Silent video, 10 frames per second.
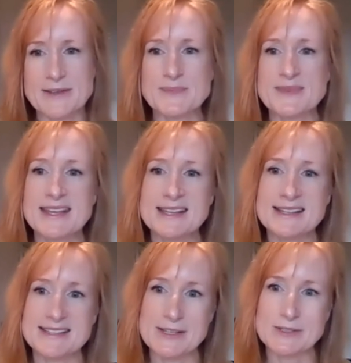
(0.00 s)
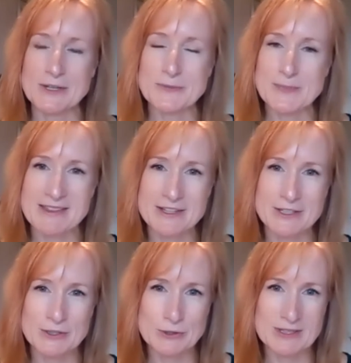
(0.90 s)
Um, so don't
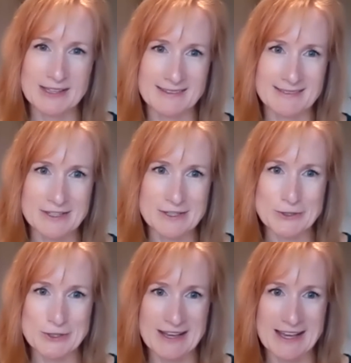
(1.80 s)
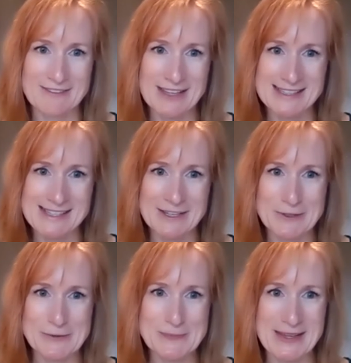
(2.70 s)
bother Googling the cultural advocacy
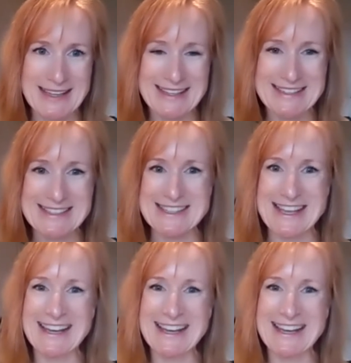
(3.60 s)
group because